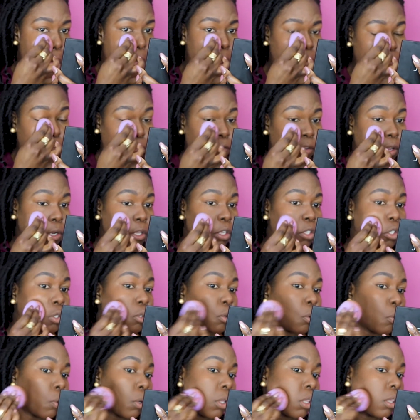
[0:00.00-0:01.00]
finish
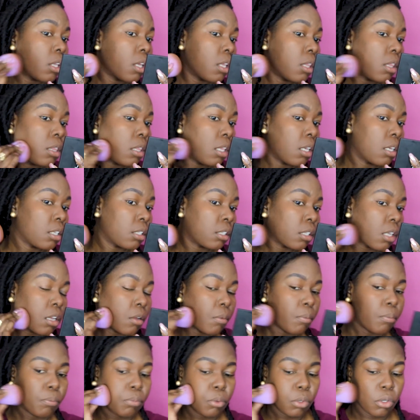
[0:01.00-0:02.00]
with this
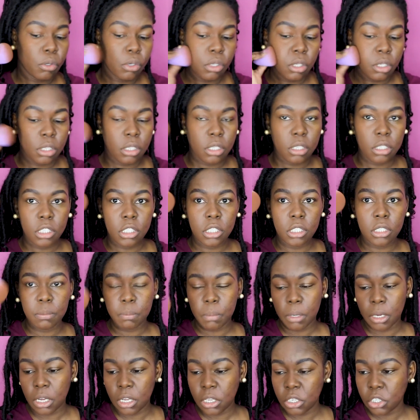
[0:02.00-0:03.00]
beauty
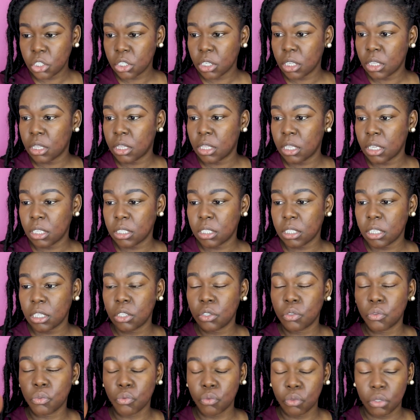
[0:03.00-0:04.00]
sponge. This
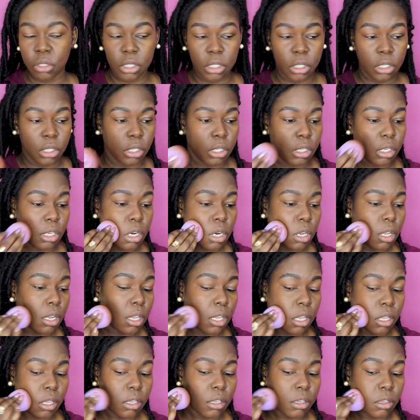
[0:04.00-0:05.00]
is really good,
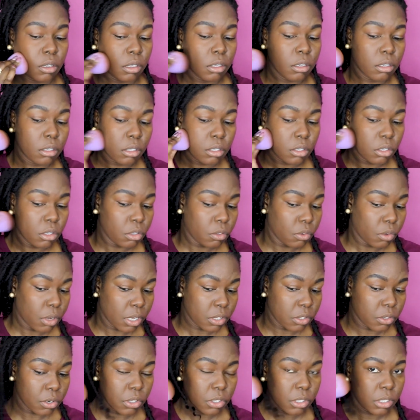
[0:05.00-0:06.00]
like, you
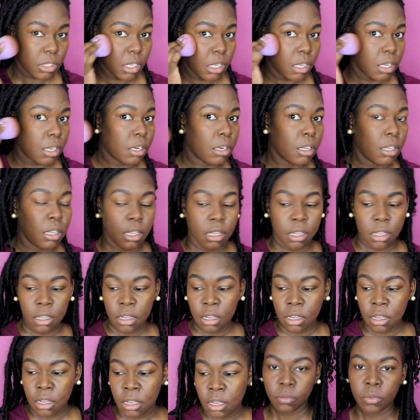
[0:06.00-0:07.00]
guys understand.
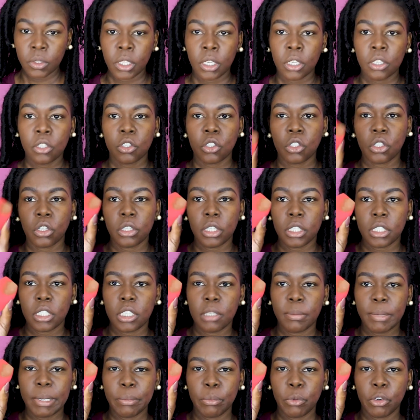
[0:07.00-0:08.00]
So this
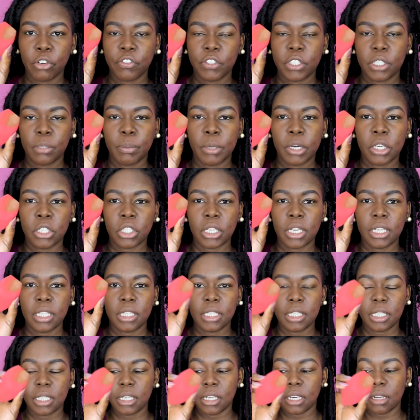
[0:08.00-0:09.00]
is my Morphe sponge.
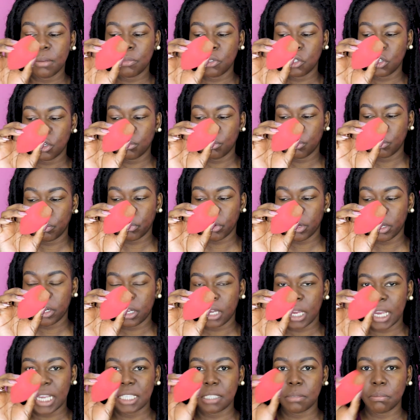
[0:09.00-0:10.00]
It didn't absorb the
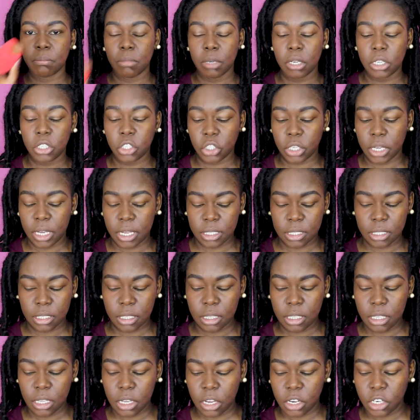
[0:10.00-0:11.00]
product as much
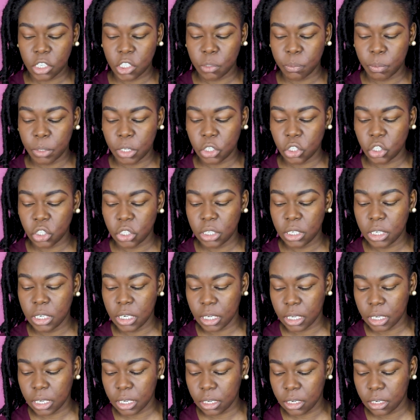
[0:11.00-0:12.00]
as the other sponge
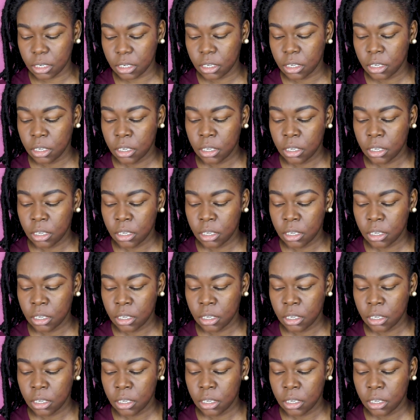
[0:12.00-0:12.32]
did.